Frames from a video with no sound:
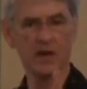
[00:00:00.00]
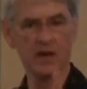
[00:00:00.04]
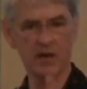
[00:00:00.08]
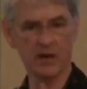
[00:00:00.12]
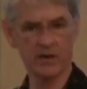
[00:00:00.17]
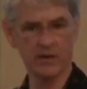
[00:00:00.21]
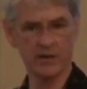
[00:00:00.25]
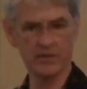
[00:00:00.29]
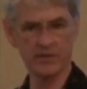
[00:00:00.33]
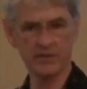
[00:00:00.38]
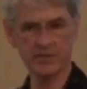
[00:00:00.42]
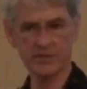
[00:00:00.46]

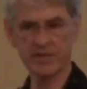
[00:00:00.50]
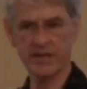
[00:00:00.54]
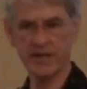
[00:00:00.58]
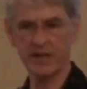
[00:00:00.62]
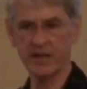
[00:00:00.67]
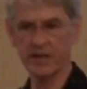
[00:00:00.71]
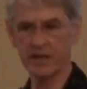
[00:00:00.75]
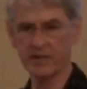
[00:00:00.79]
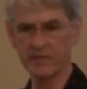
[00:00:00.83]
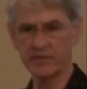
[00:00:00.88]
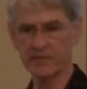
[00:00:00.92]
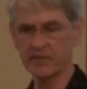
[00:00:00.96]
our
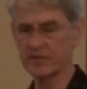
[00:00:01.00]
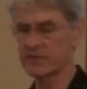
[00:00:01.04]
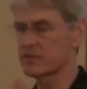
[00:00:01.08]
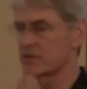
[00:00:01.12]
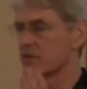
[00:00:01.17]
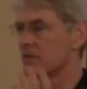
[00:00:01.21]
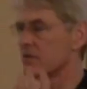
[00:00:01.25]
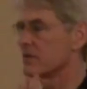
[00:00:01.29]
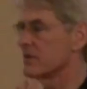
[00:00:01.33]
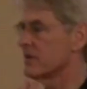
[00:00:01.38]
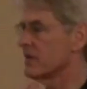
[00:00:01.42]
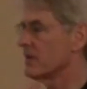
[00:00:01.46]
understanding of
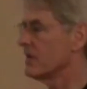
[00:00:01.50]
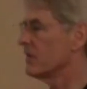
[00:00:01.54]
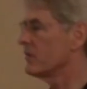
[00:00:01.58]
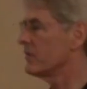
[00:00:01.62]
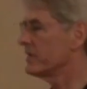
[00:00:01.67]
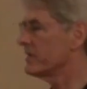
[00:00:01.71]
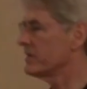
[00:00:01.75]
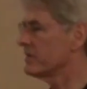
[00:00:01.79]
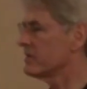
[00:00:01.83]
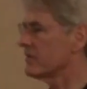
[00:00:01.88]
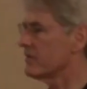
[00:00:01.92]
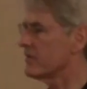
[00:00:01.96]
this uh,
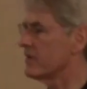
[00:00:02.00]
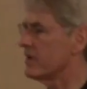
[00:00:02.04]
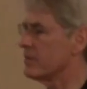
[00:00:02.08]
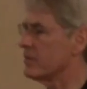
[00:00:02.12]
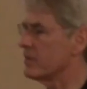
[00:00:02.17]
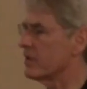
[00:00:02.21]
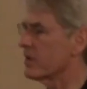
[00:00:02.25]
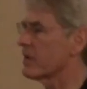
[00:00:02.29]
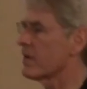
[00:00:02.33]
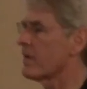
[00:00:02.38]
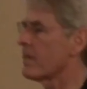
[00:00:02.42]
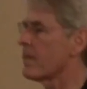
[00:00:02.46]
within the
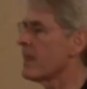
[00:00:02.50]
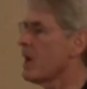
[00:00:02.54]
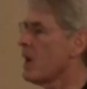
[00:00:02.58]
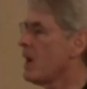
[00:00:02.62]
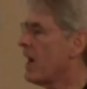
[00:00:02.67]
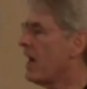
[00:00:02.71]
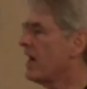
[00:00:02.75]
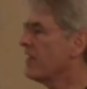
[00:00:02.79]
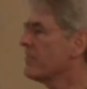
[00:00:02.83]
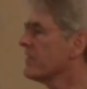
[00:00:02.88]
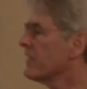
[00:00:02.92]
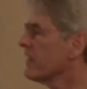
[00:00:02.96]
framework.
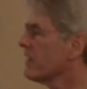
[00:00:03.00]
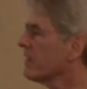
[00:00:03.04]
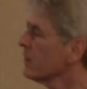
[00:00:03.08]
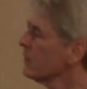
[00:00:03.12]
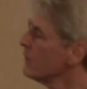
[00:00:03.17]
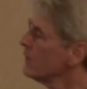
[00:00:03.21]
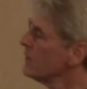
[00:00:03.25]
I think